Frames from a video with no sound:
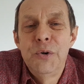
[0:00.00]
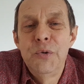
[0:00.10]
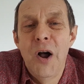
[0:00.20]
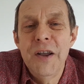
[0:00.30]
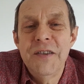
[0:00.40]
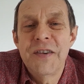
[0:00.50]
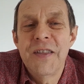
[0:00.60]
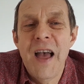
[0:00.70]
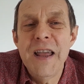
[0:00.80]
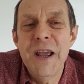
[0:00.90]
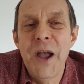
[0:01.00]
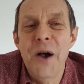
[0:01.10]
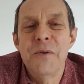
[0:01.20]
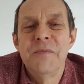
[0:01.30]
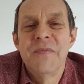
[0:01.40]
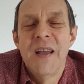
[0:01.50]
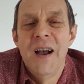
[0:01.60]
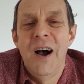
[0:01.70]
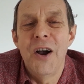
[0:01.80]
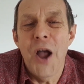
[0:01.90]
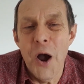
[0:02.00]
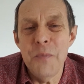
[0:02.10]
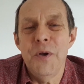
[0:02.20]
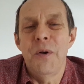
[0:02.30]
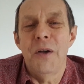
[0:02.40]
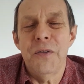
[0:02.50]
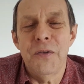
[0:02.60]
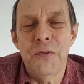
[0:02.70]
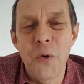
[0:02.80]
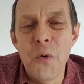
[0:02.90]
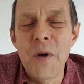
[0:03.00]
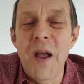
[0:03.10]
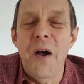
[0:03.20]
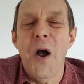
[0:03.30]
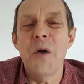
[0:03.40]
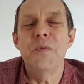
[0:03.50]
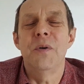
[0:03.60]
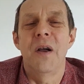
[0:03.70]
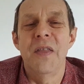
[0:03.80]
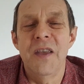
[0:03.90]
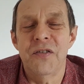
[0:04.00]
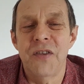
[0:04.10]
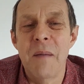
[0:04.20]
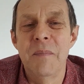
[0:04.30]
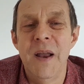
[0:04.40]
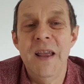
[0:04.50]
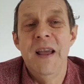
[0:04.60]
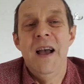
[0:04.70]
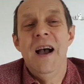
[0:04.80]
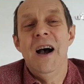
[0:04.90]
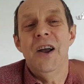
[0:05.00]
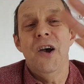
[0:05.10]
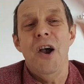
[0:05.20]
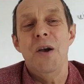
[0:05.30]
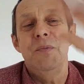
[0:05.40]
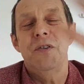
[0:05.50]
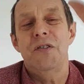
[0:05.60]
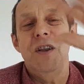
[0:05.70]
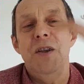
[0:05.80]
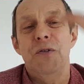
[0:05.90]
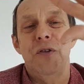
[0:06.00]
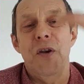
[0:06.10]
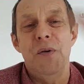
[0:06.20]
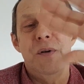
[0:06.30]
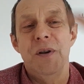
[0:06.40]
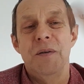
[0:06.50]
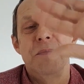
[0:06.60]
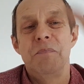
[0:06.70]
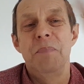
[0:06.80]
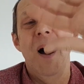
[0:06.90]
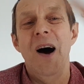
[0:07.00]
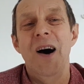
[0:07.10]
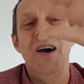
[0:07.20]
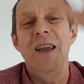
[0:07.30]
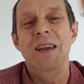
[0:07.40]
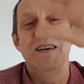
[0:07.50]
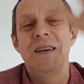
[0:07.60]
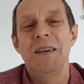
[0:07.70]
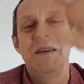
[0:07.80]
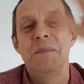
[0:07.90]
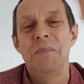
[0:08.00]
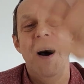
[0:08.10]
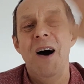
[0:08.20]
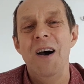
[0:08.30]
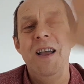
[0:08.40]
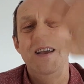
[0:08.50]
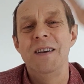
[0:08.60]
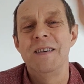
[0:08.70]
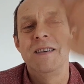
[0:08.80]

Right, there you go. I hope you like the story. I hope you like the assembly, and I hope to see you soon. Bye. Bye.